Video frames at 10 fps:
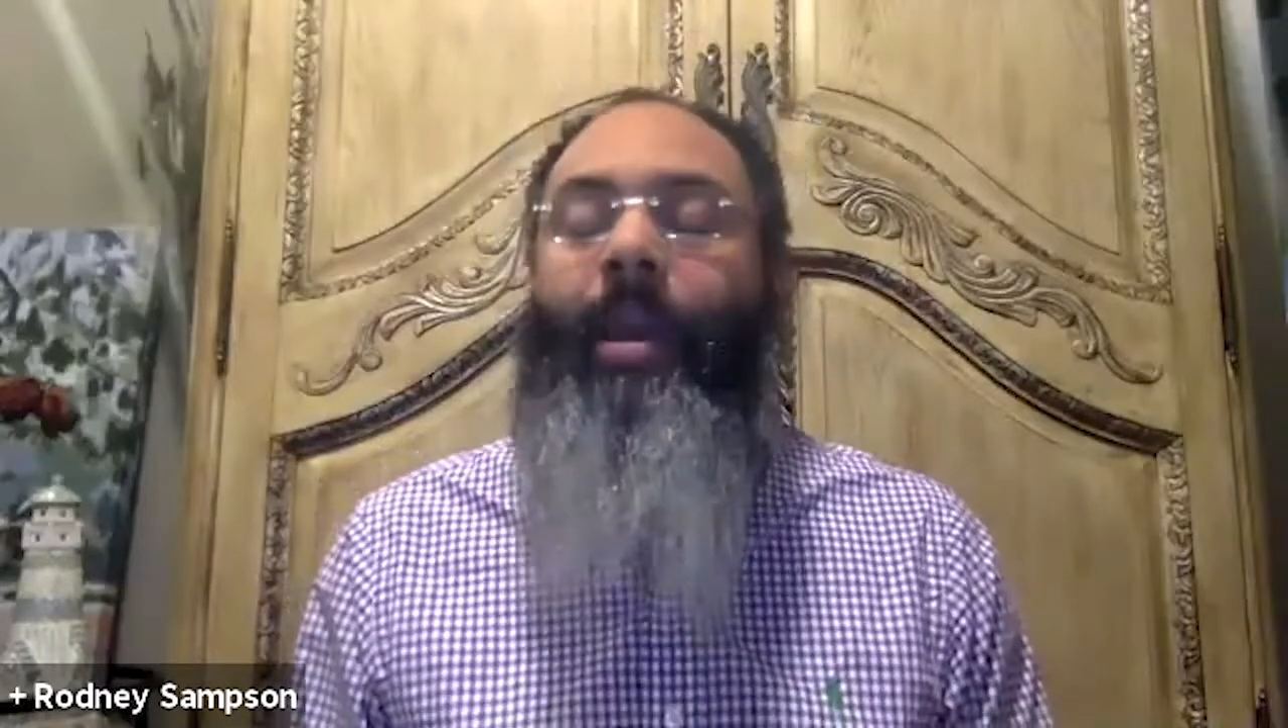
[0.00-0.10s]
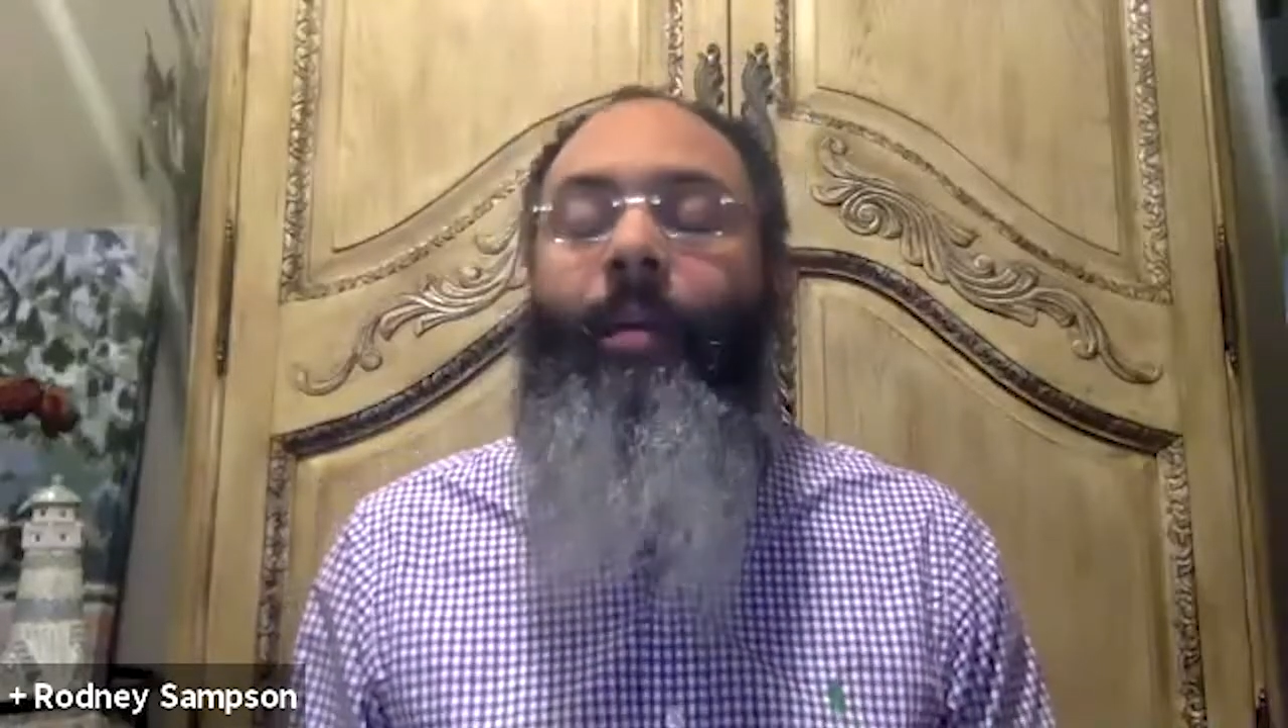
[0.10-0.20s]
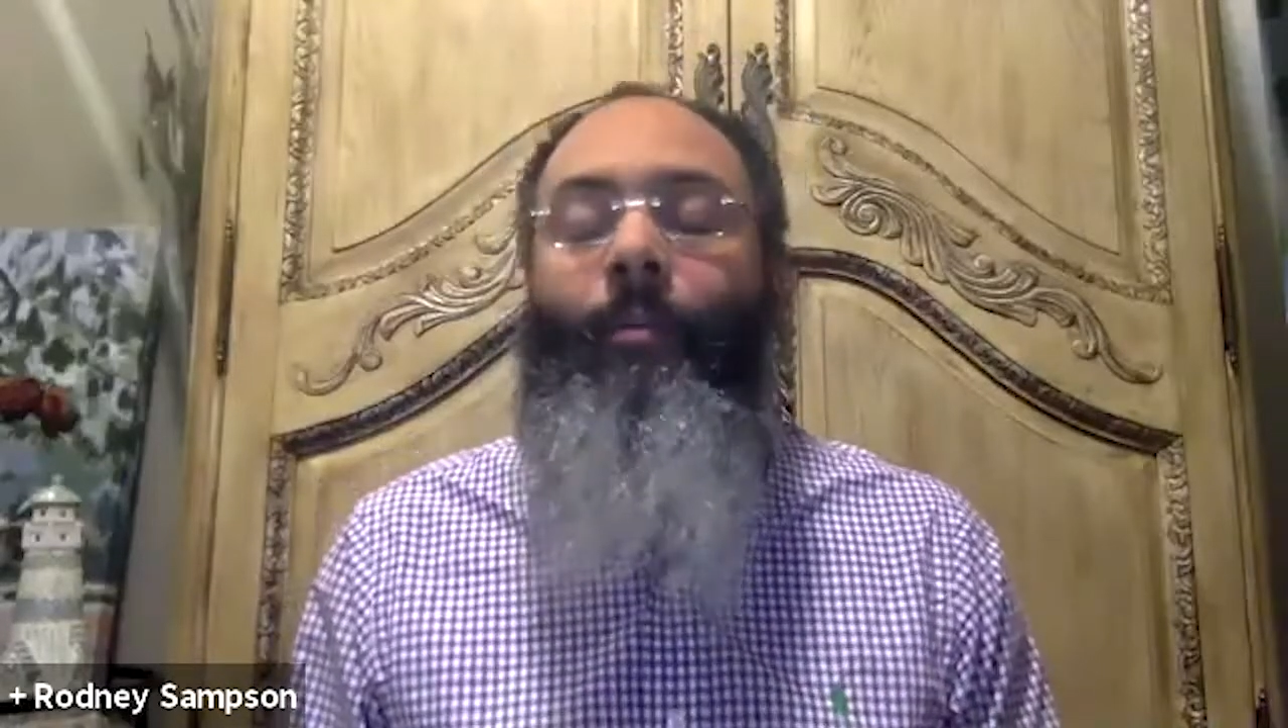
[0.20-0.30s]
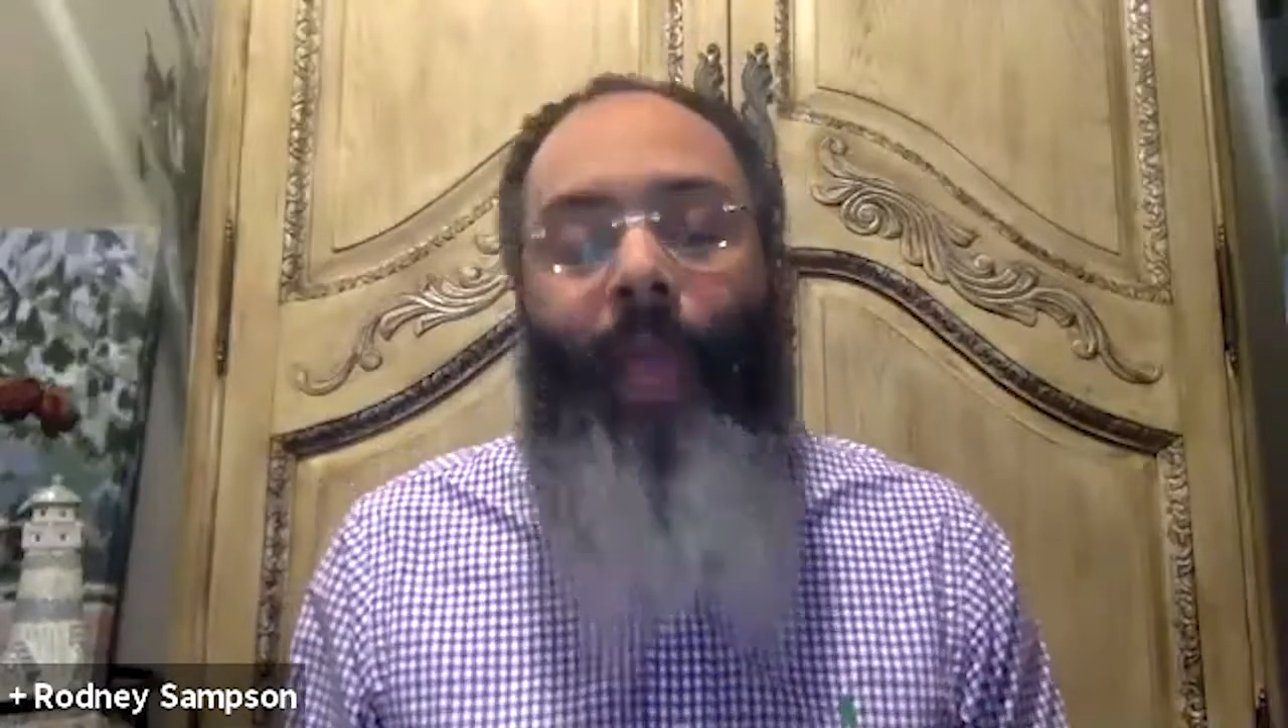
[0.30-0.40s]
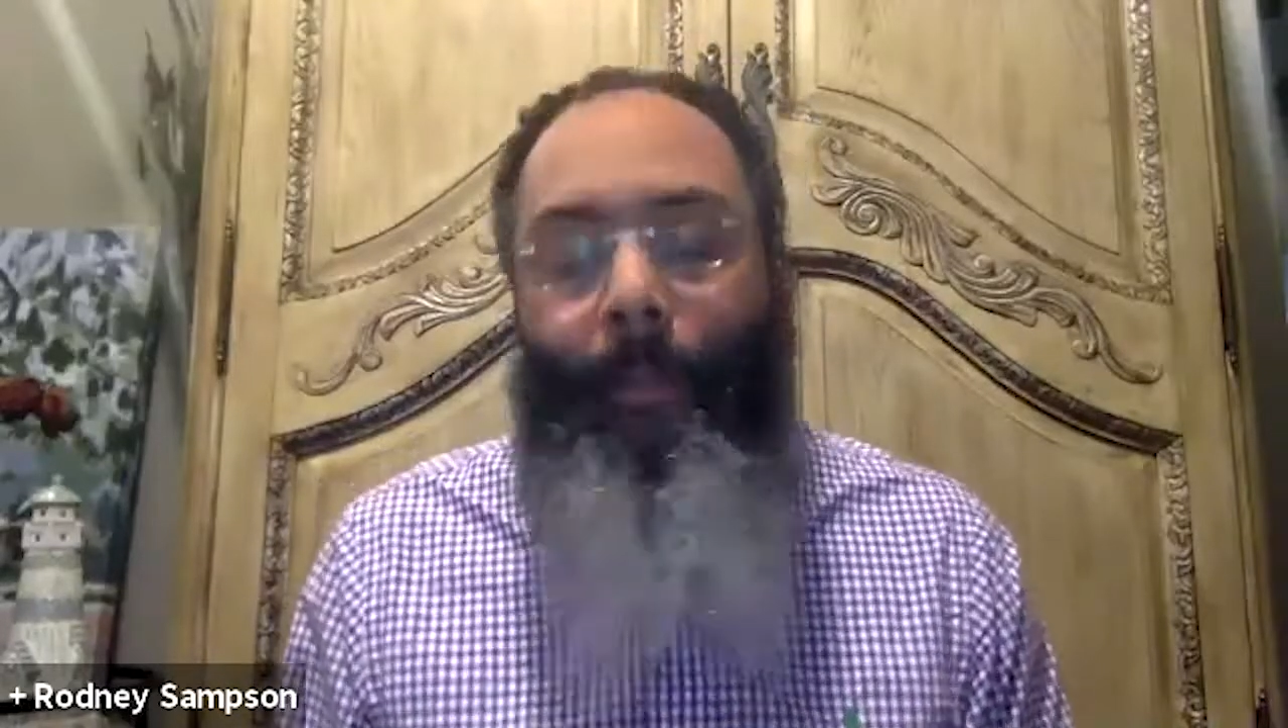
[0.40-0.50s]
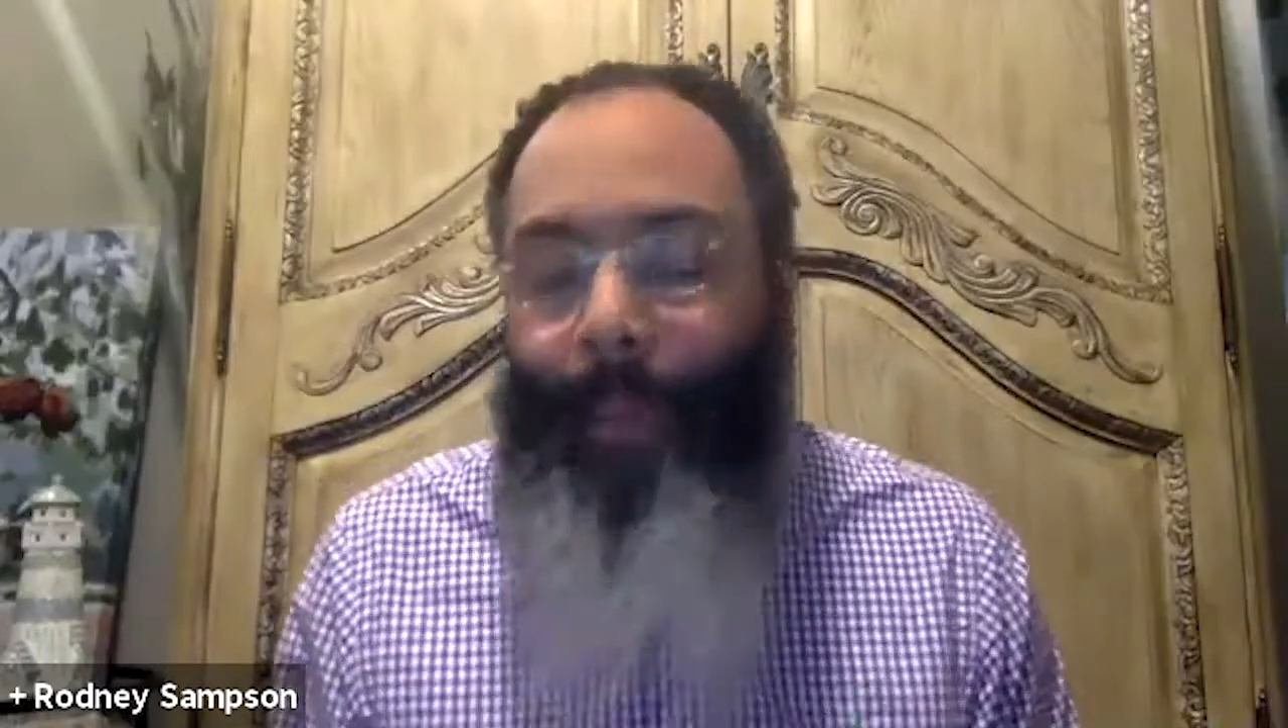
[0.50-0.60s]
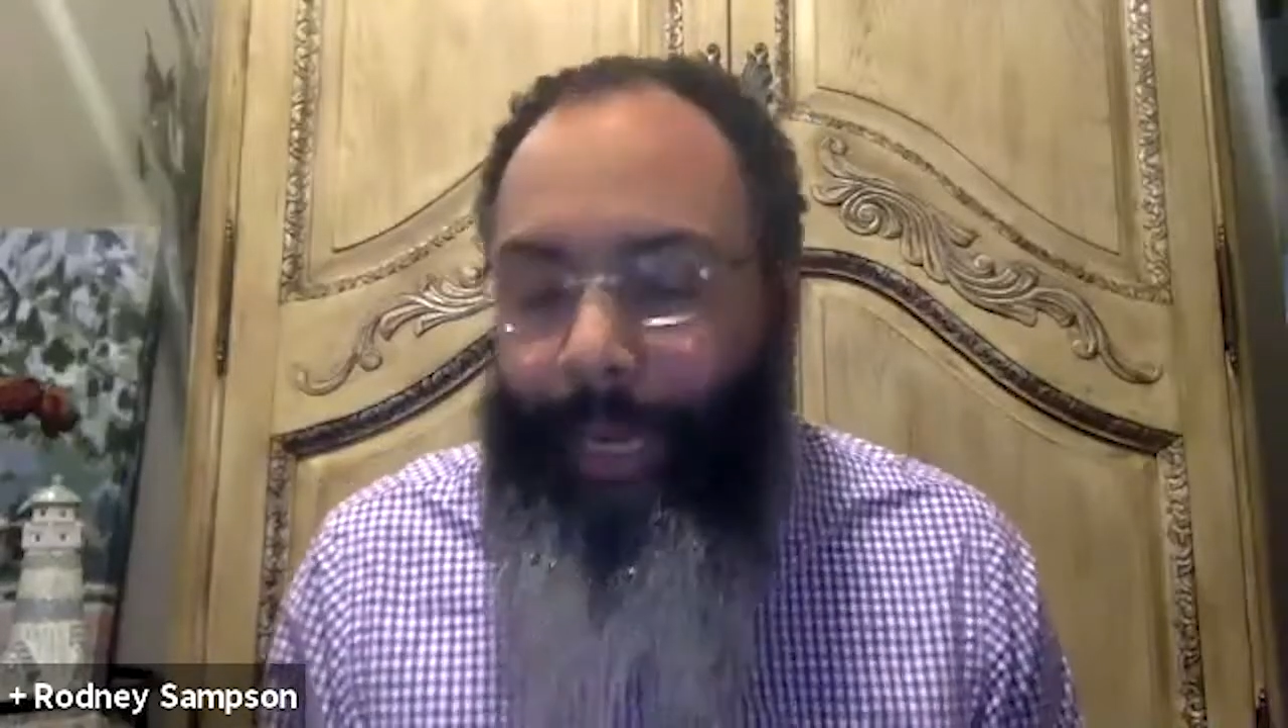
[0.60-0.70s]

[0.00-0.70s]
that